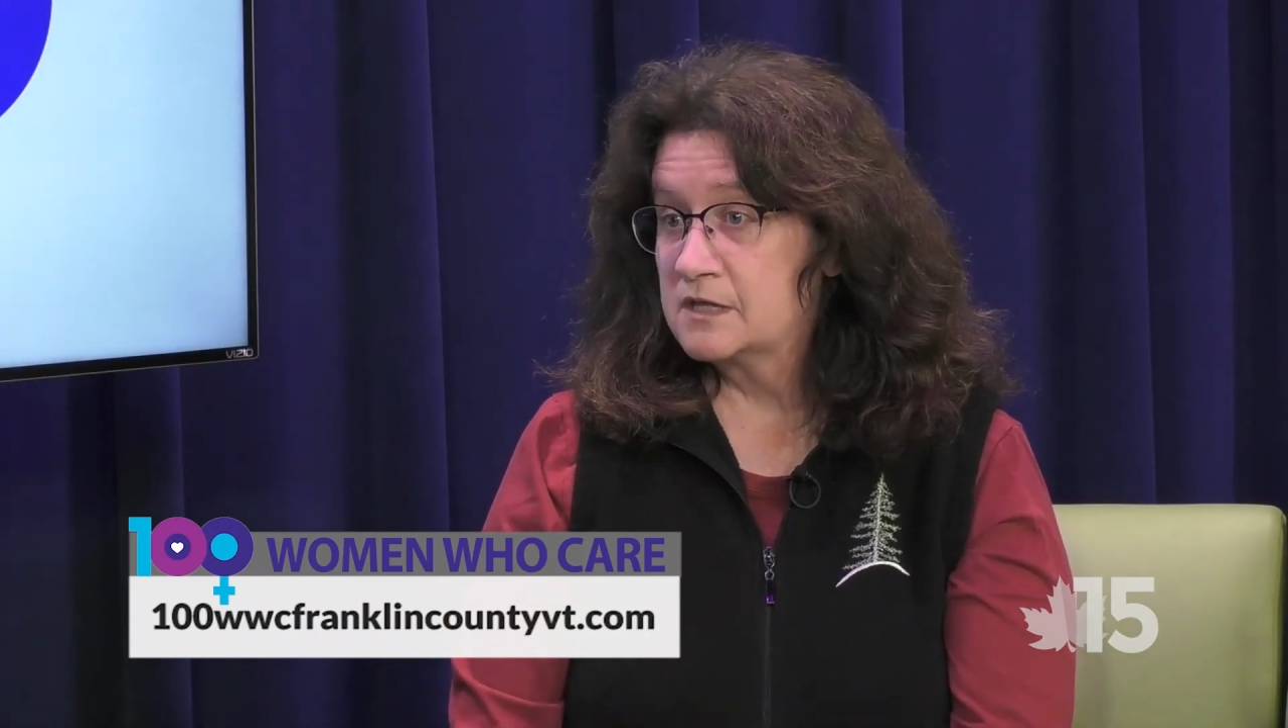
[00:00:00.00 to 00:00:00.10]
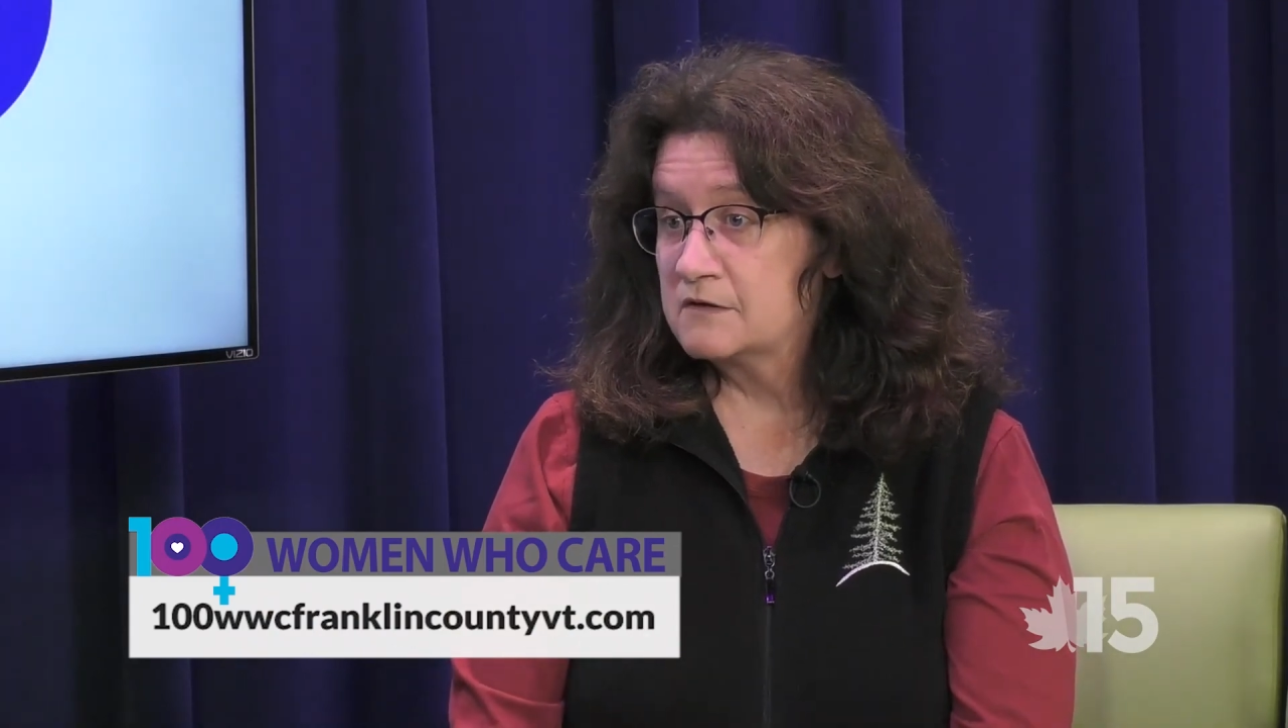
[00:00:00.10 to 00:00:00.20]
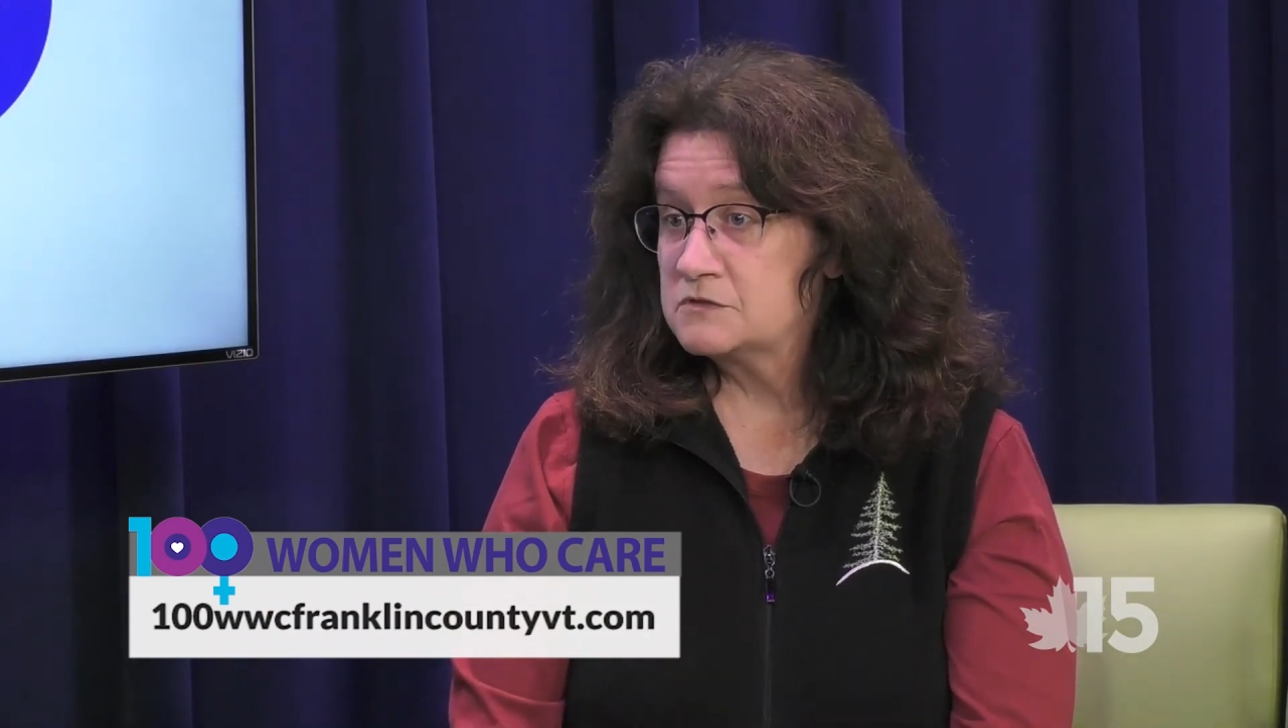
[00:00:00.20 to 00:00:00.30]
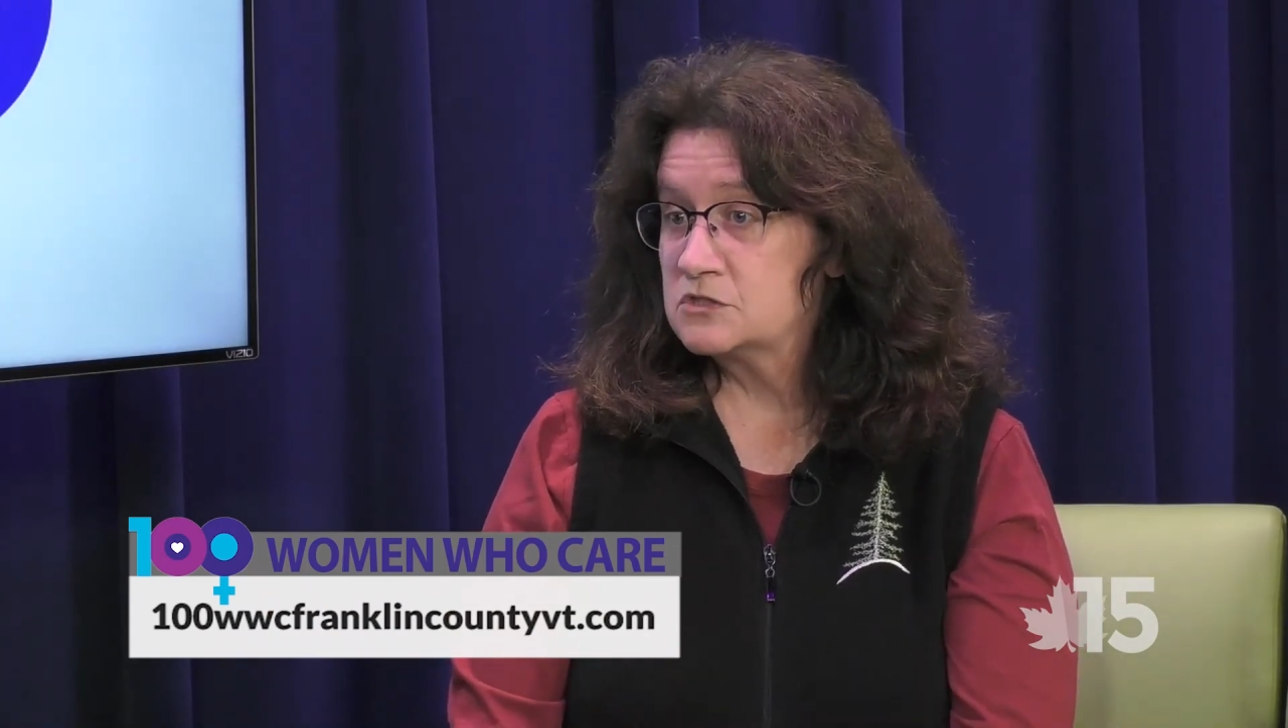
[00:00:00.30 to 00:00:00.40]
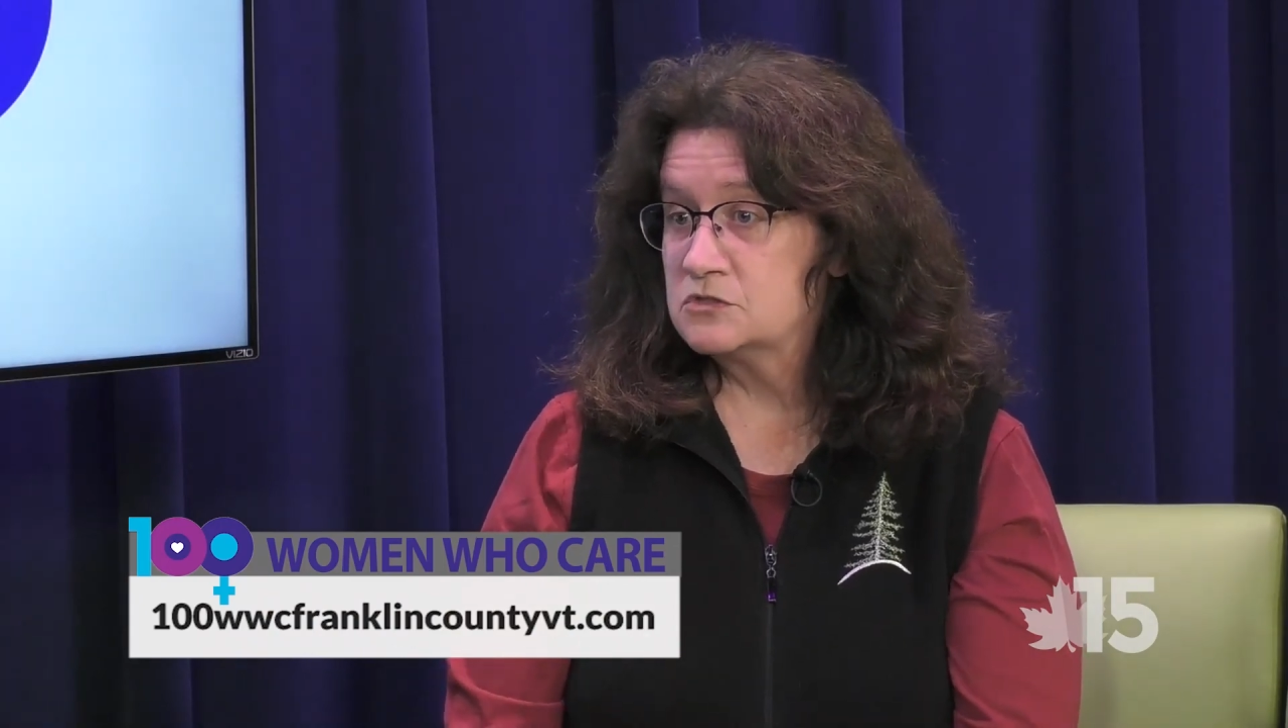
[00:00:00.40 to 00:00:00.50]

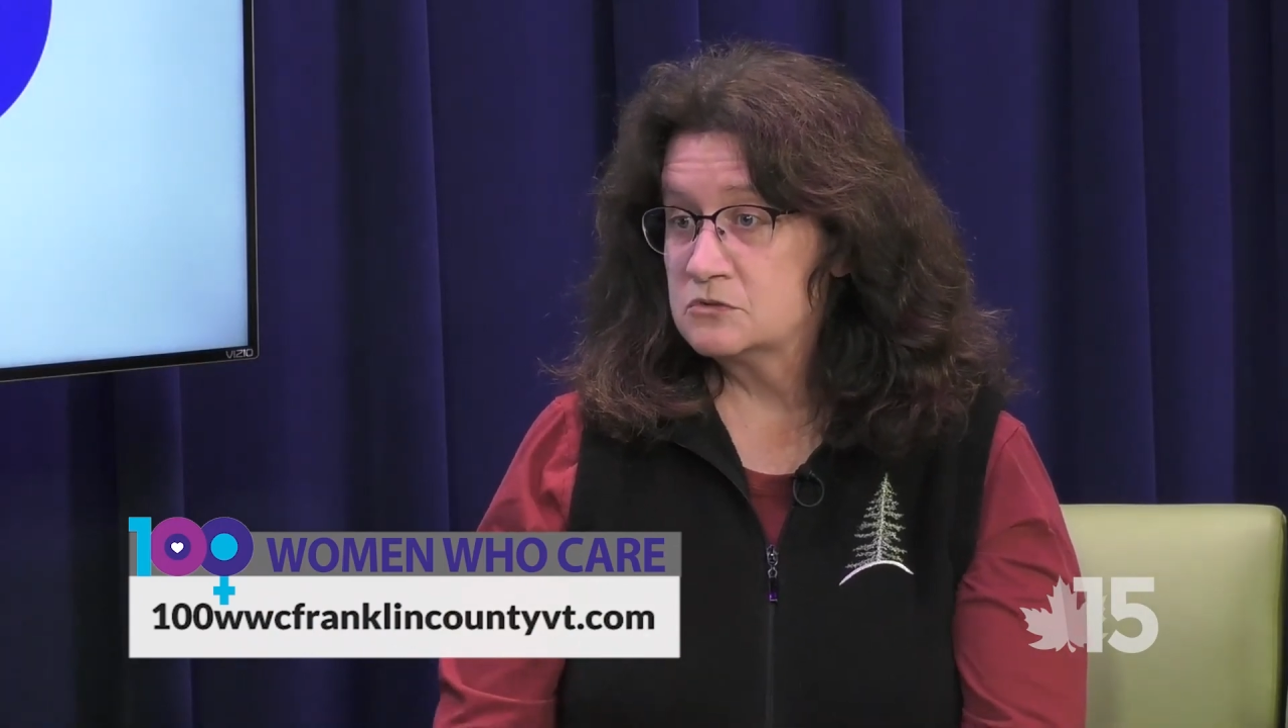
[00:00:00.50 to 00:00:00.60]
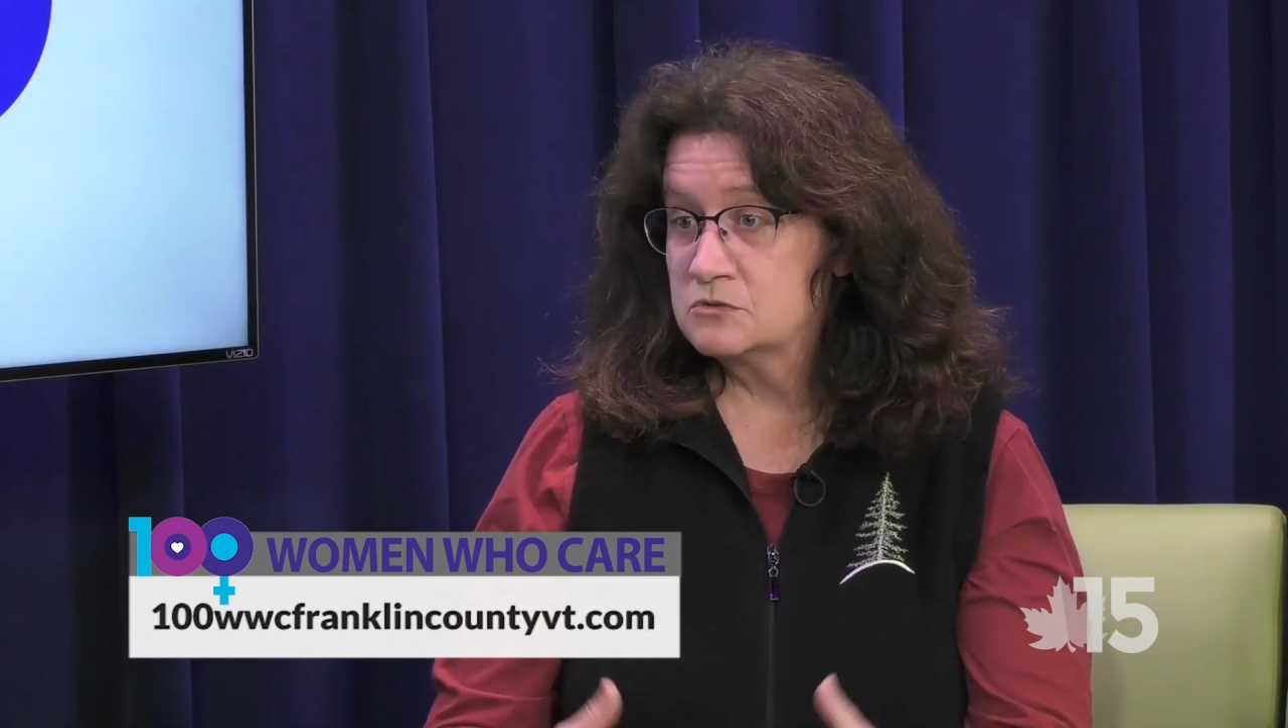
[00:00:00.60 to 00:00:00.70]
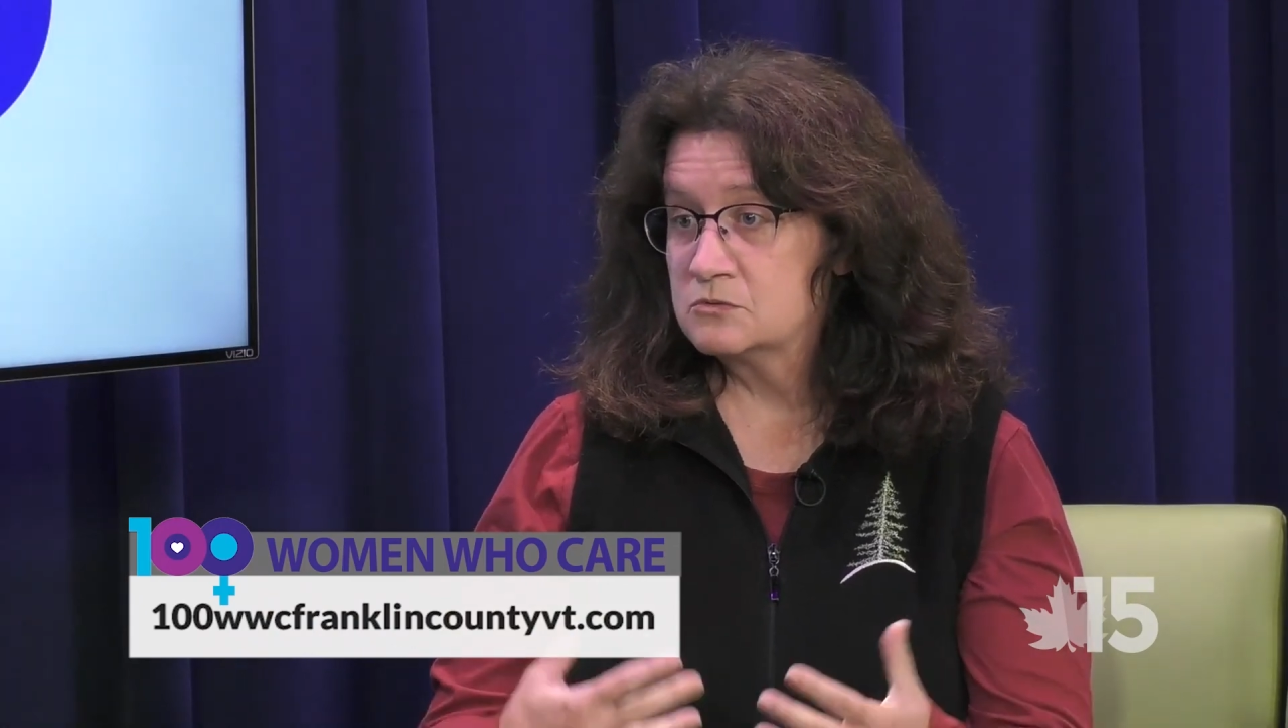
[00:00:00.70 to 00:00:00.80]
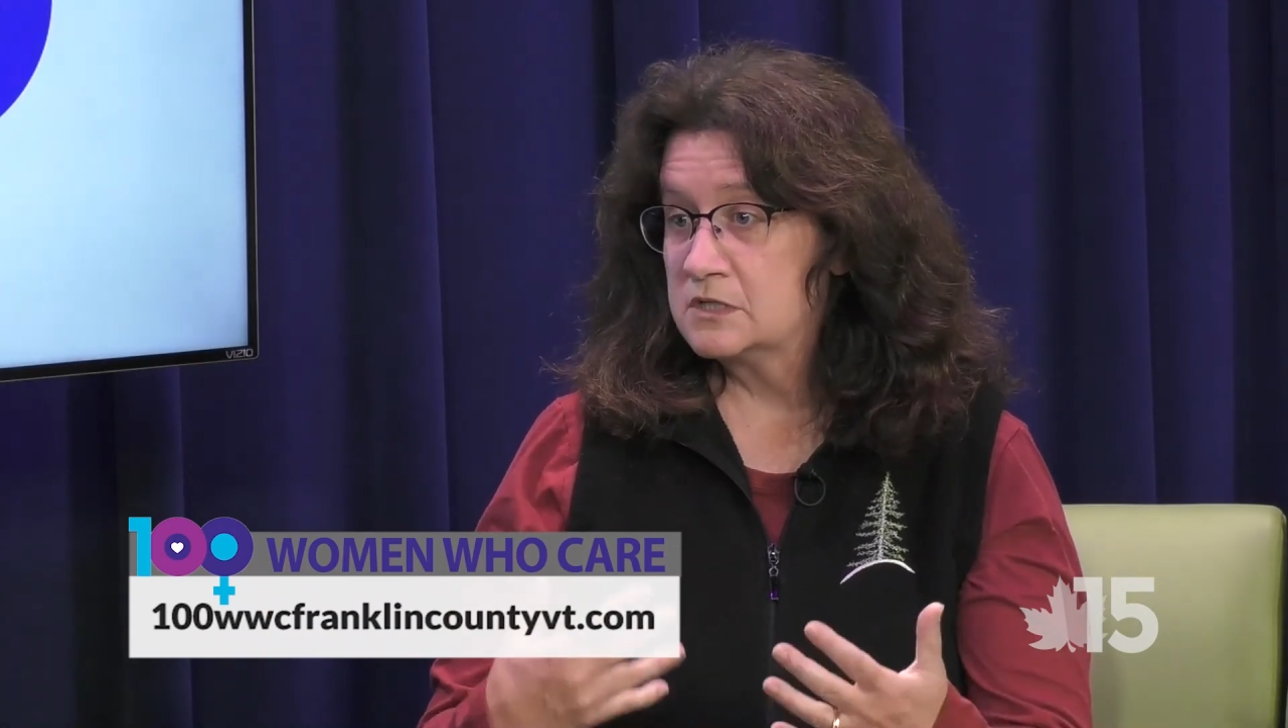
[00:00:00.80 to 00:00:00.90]
love to do